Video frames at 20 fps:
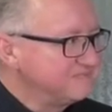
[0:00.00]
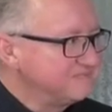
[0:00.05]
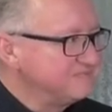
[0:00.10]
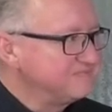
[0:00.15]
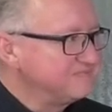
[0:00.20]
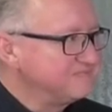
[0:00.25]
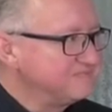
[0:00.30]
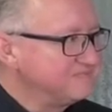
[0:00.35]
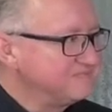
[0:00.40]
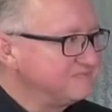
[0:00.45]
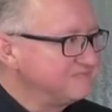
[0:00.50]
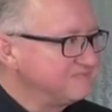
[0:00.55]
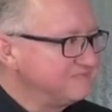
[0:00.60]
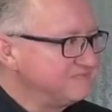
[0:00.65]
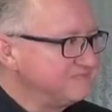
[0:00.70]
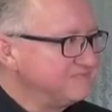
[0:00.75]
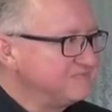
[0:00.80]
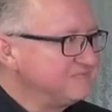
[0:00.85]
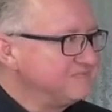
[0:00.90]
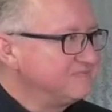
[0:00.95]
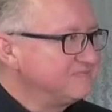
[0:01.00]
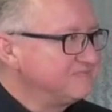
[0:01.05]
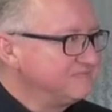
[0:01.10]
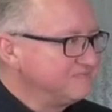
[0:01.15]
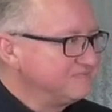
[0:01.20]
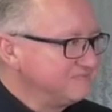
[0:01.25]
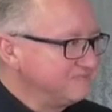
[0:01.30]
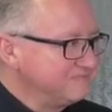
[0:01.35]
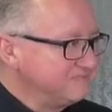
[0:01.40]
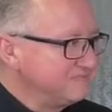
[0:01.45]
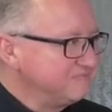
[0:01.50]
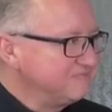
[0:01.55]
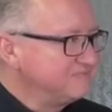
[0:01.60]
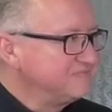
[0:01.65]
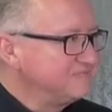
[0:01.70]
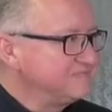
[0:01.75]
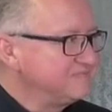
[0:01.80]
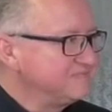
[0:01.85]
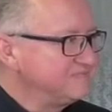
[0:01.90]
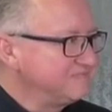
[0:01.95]

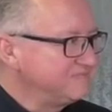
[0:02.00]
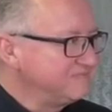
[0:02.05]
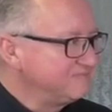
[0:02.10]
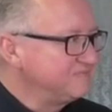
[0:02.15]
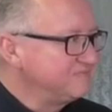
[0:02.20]
No words are spoken by the person on screen.